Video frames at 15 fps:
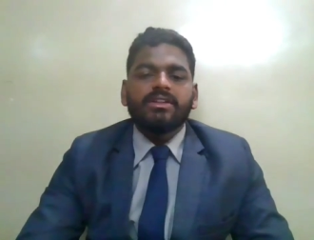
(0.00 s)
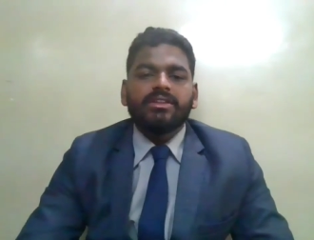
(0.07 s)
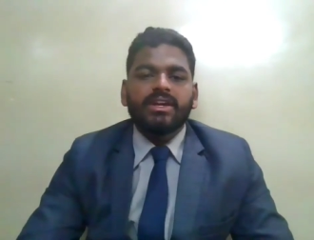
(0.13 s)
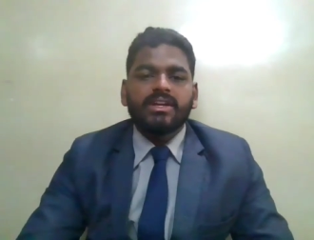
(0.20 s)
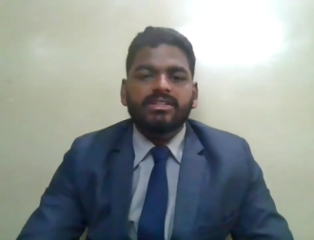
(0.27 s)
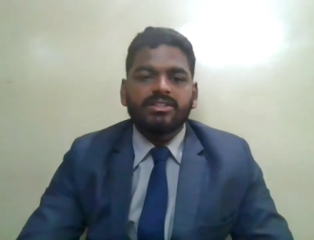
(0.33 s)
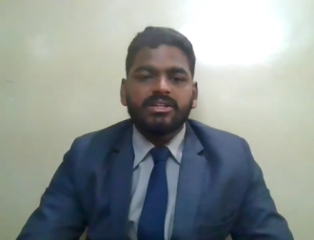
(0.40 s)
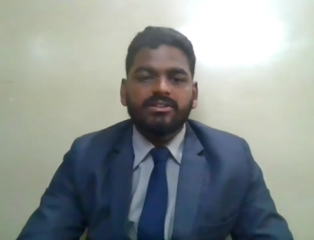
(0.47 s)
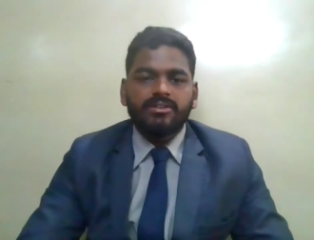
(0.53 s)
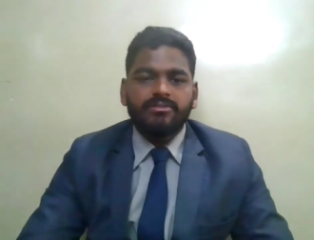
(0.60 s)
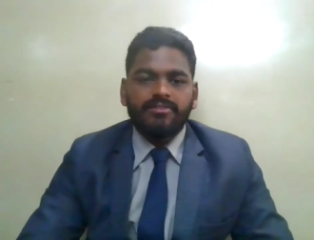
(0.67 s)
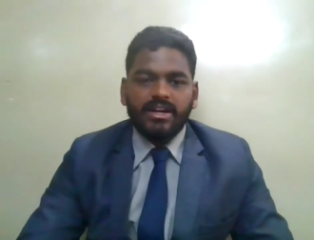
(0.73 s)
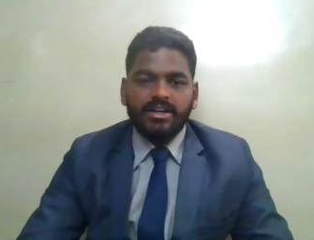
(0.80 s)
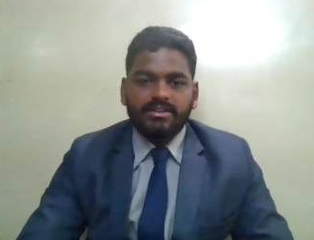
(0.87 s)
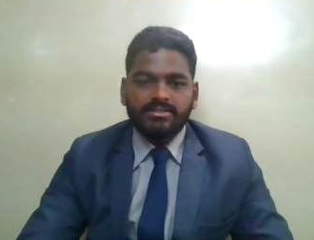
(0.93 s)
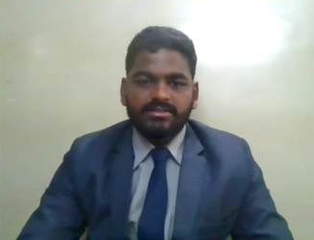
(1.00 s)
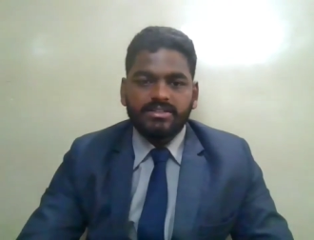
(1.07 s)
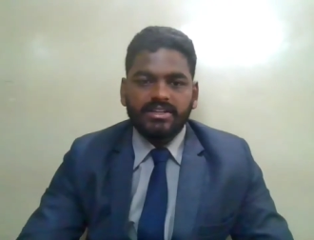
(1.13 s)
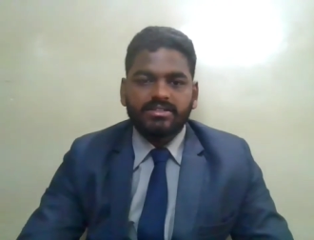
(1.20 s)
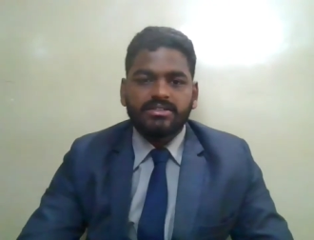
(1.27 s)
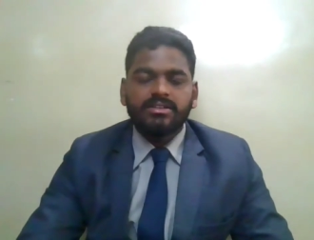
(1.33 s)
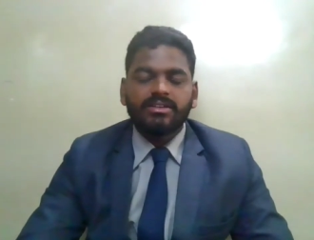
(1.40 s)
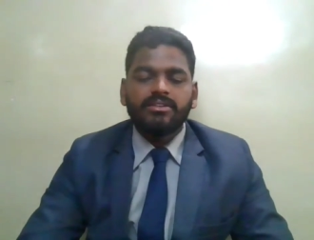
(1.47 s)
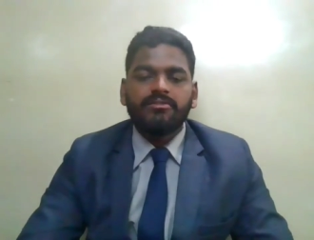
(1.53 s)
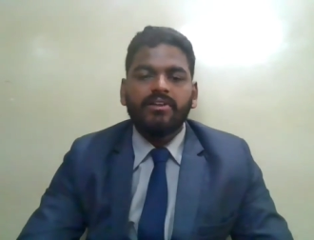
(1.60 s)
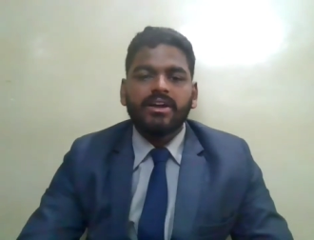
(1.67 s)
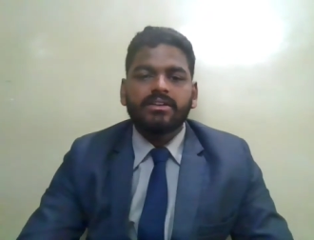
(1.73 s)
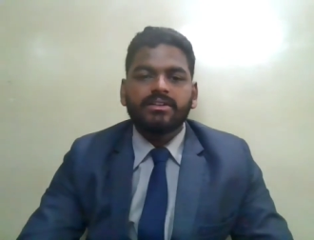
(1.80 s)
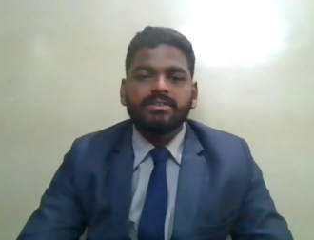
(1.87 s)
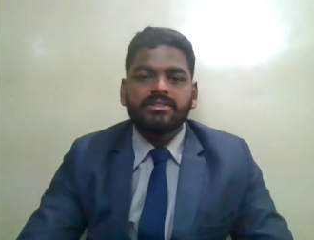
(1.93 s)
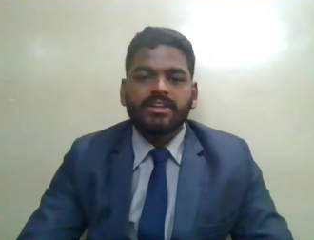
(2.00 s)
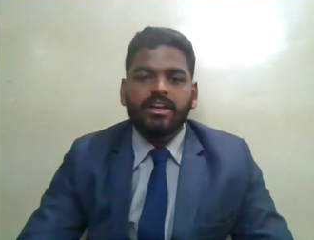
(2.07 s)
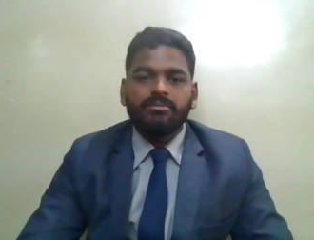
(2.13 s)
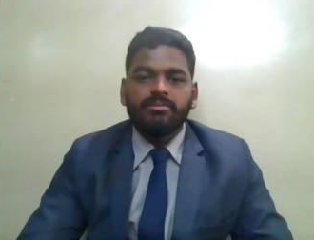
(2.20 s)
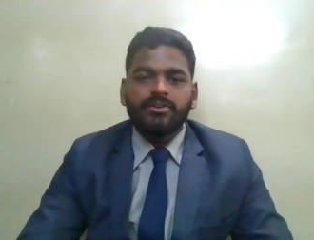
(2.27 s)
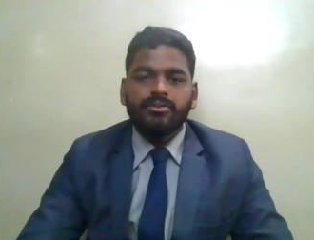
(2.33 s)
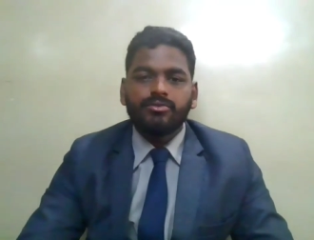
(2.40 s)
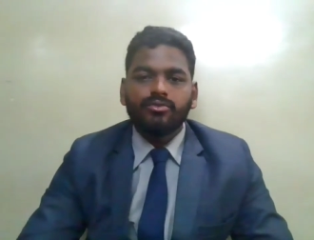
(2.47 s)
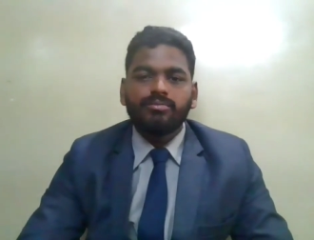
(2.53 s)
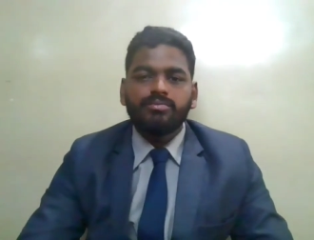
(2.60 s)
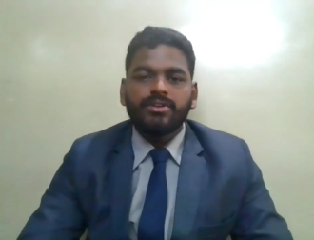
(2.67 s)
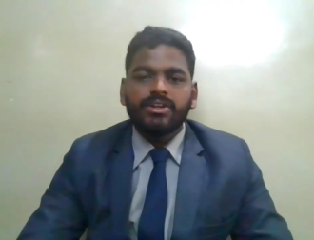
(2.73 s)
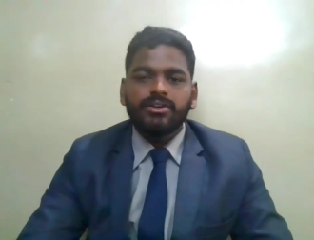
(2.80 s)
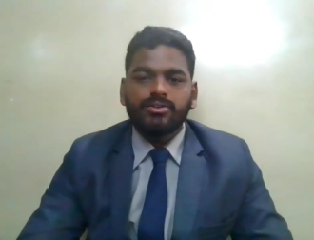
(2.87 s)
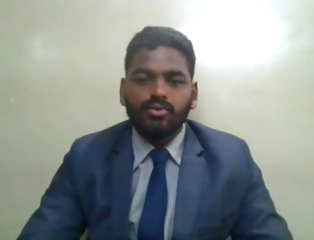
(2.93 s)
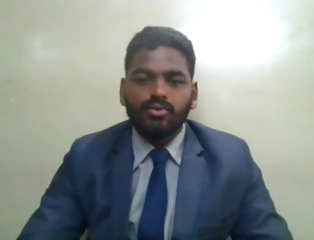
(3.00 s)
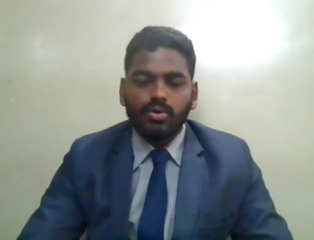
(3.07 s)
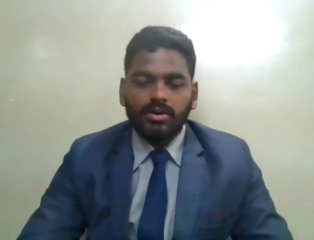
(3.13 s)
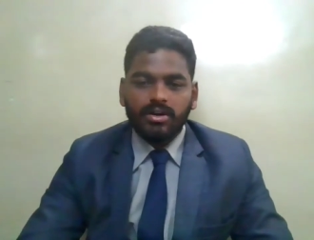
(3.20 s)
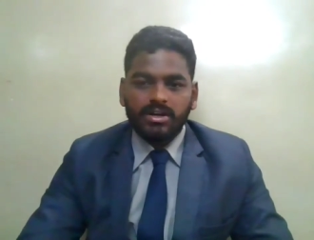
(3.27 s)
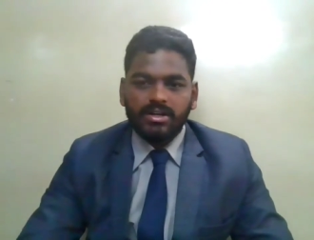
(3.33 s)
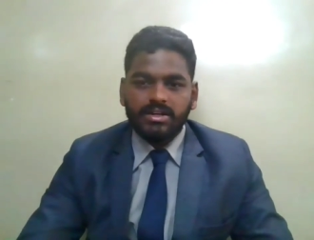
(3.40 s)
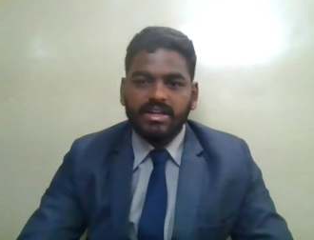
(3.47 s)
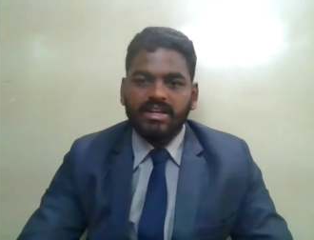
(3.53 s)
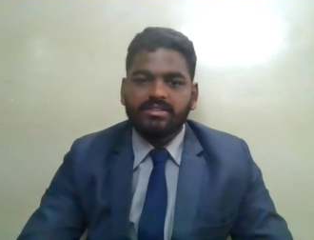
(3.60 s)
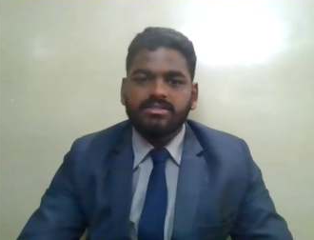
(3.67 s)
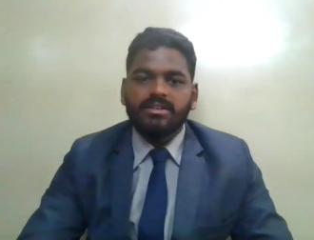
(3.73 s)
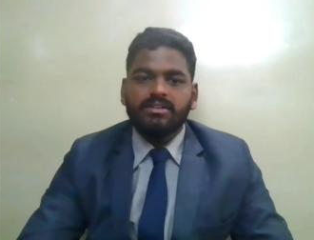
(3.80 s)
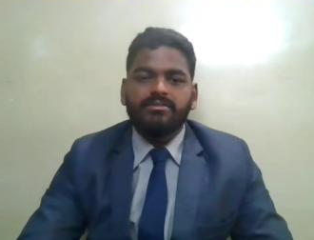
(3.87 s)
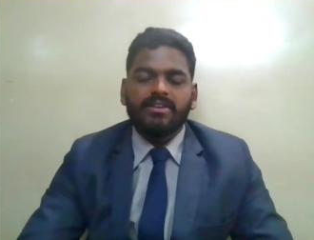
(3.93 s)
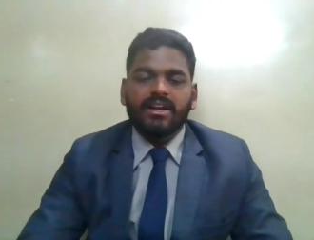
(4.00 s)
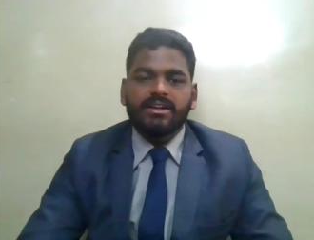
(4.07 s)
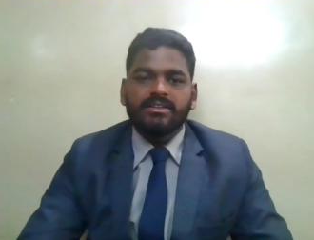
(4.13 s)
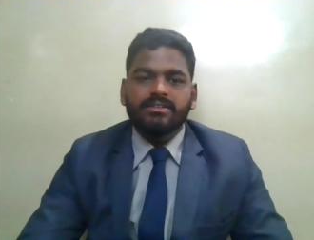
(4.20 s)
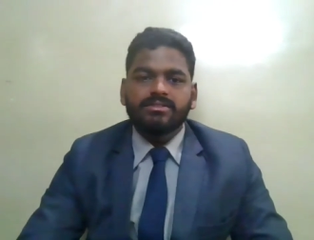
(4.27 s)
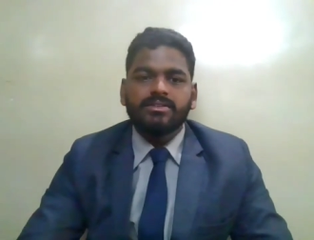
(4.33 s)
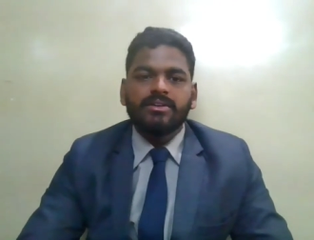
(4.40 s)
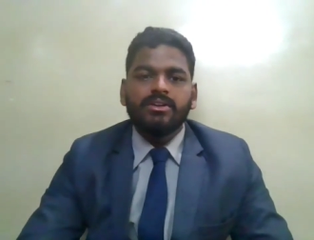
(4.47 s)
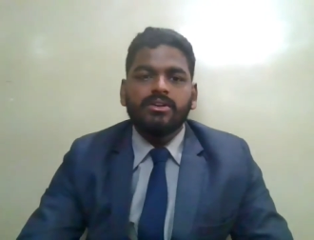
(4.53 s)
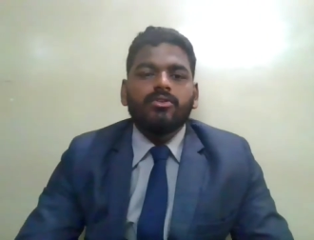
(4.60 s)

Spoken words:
The external factors. External factors can be grouped into local and national factors.